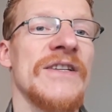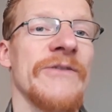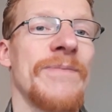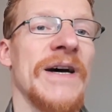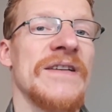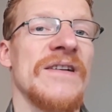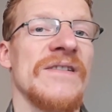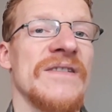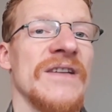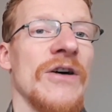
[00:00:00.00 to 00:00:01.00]
of
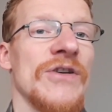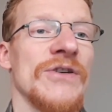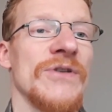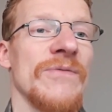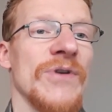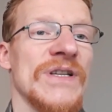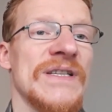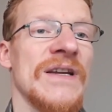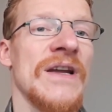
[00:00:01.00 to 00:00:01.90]
particles in our universe.